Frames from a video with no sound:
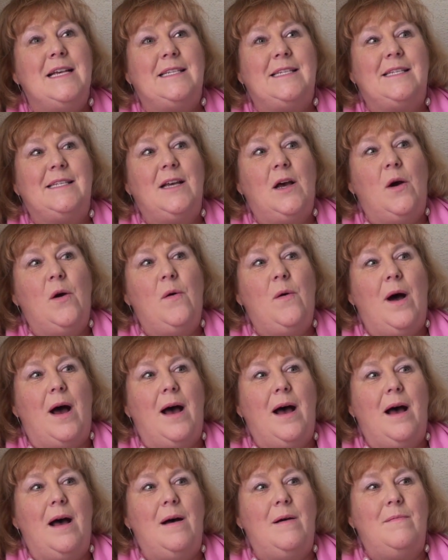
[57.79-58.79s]
So
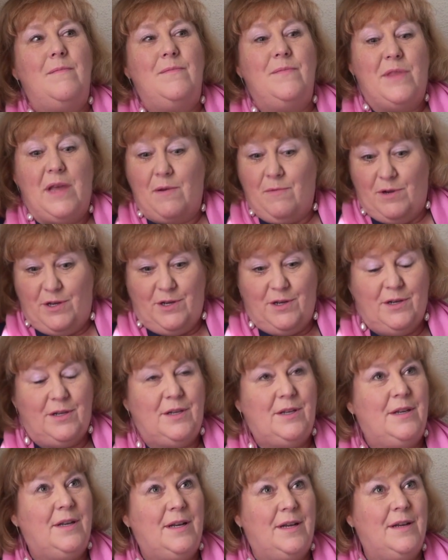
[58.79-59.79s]
they would
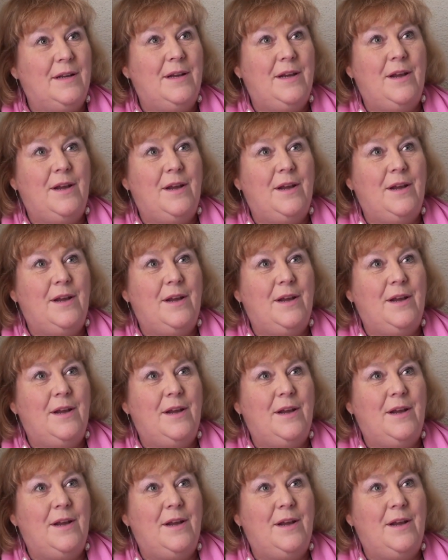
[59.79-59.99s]
just,